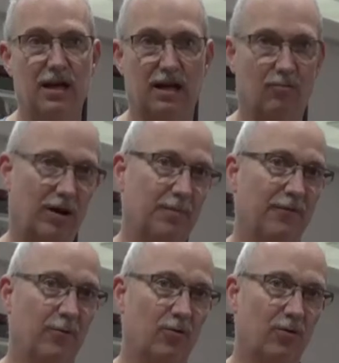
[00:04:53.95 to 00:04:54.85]
and right
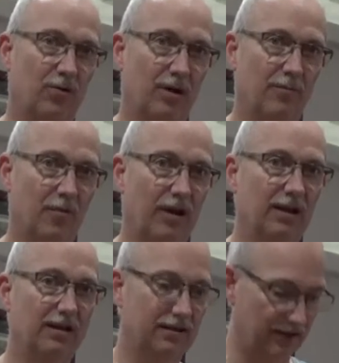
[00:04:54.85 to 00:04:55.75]
before I'm
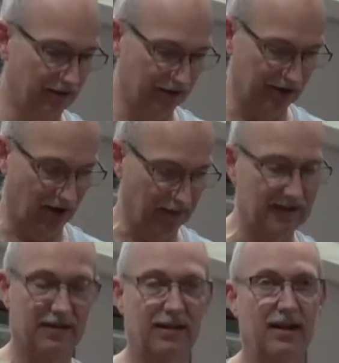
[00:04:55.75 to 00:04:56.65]
ready to start
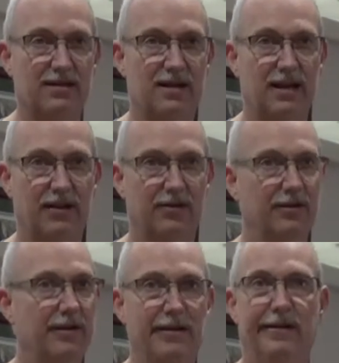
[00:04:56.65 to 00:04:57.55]
mixing things together,